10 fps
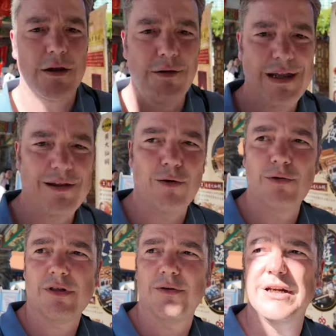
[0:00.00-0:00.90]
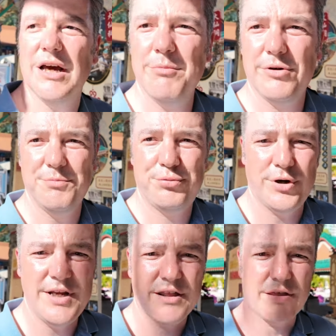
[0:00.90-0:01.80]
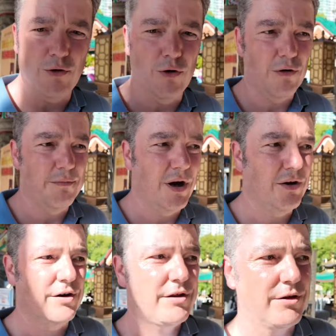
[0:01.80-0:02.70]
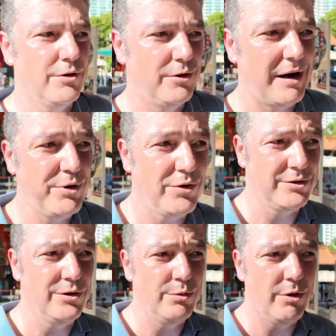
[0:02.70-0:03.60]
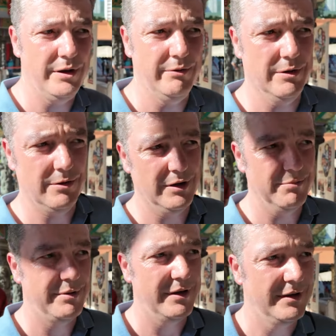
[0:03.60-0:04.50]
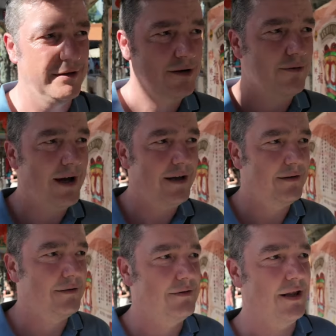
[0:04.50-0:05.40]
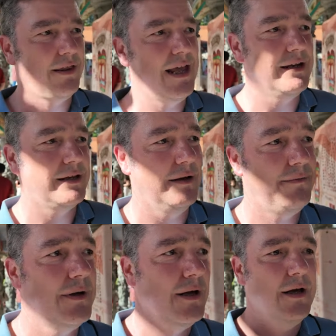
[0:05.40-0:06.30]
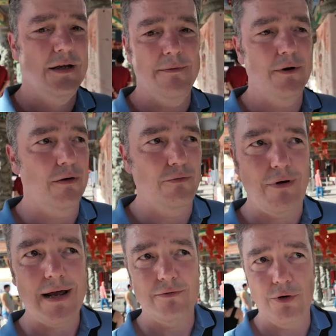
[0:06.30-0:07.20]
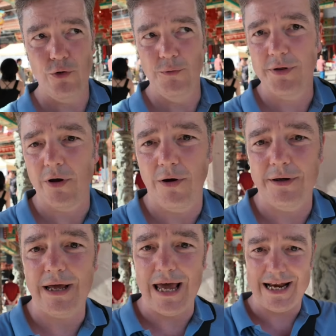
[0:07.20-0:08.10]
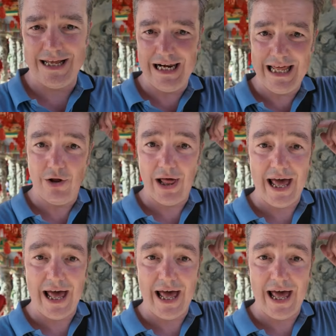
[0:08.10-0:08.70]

So there's also a number of priests or monks, or I'm not sure what you call them, but they're quite distinctive. They've got red robes on and a little